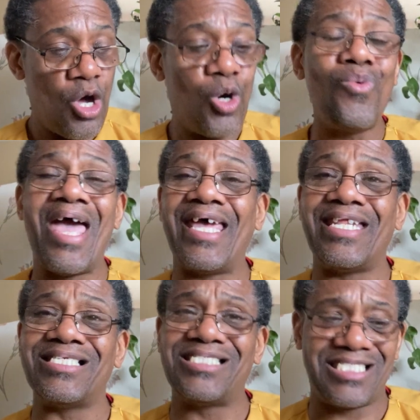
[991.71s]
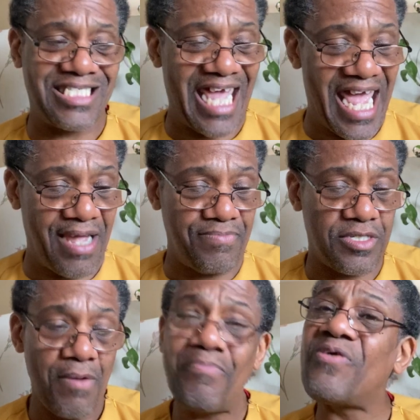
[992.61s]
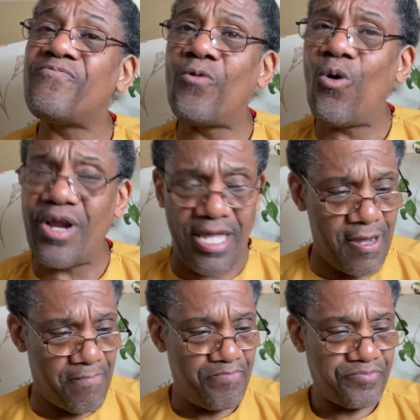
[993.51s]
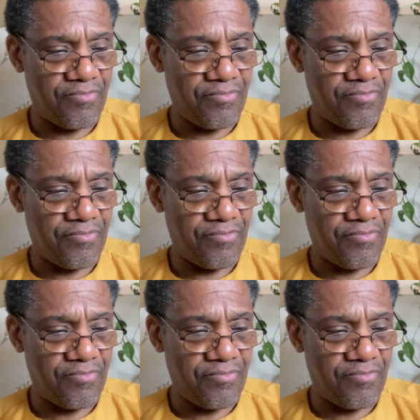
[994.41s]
who had escaped before him.